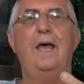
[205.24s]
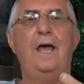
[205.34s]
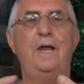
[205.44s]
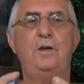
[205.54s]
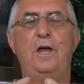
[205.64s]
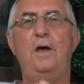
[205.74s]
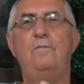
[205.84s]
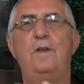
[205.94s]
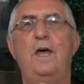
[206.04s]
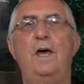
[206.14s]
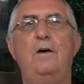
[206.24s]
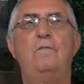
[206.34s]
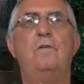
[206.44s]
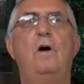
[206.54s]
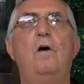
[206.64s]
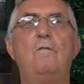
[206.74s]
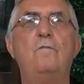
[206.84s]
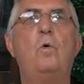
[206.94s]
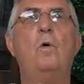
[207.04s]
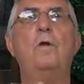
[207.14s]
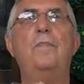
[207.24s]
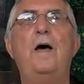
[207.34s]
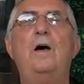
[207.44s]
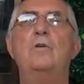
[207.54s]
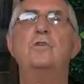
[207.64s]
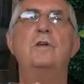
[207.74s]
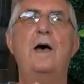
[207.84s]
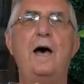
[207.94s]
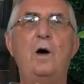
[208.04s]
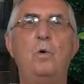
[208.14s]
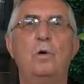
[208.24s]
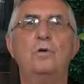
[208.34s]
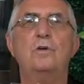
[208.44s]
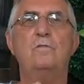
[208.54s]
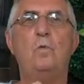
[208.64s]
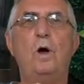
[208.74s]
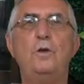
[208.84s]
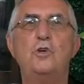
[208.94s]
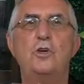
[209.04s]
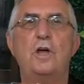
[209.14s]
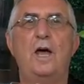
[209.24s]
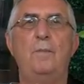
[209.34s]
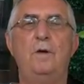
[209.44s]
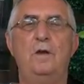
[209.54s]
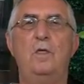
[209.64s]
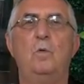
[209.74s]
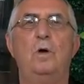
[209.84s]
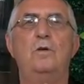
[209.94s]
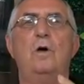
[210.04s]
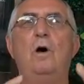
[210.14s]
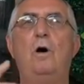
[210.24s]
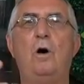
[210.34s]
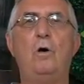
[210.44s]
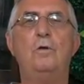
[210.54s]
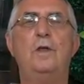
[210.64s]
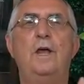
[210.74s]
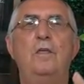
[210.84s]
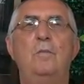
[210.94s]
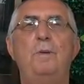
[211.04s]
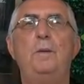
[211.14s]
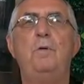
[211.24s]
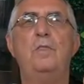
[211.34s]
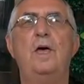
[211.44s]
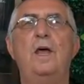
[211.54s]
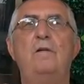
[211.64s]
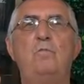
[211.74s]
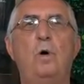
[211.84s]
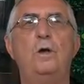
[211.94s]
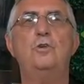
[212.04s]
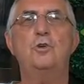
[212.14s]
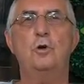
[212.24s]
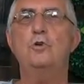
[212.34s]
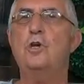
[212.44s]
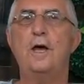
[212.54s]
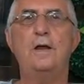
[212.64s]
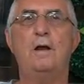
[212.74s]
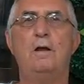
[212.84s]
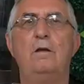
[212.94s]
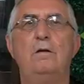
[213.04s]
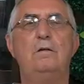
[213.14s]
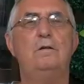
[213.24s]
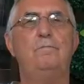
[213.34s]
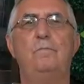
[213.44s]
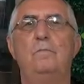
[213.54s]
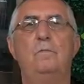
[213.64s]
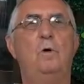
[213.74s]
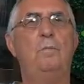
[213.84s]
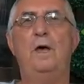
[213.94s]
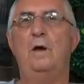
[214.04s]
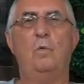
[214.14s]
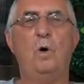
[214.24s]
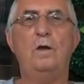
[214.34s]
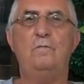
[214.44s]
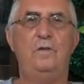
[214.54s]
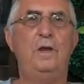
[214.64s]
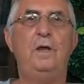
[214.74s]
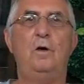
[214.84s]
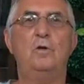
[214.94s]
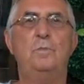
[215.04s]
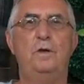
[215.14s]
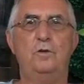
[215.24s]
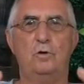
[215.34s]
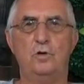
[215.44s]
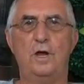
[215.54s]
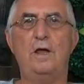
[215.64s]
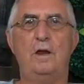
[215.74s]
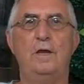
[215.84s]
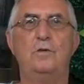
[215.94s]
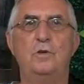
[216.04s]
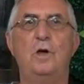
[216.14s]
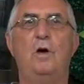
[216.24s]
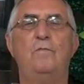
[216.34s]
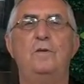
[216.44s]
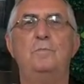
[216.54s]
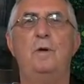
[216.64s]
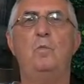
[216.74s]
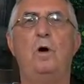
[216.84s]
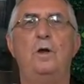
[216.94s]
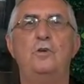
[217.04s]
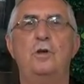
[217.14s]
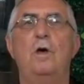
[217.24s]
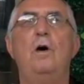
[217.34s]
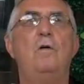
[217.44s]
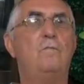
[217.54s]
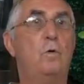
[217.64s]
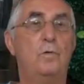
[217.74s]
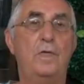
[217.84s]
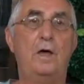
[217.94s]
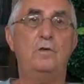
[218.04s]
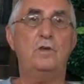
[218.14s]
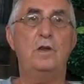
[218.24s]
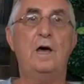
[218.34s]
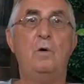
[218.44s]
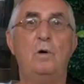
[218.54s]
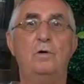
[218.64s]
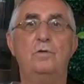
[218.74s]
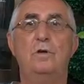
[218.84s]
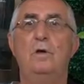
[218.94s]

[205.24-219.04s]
and you have to have 4,000 hours of watch time. In other words, altogether, people that have watched your channel, no matter what videos, but your channel itself has been watched 4,000 hours.